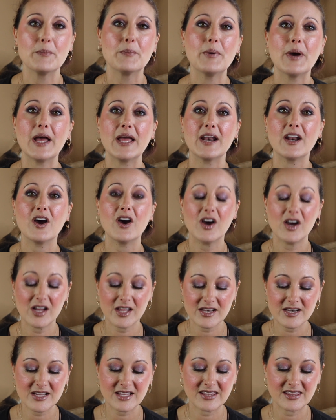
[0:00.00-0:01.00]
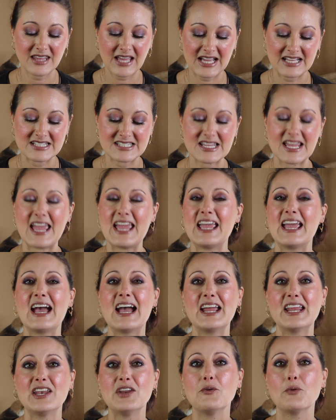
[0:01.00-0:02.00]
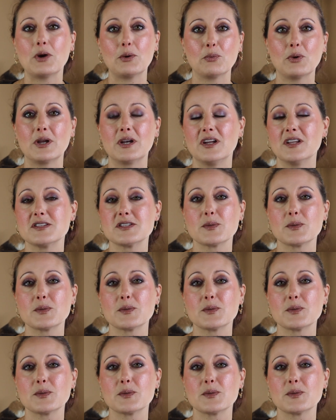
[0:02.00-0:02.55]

But on that day, I knew I wanted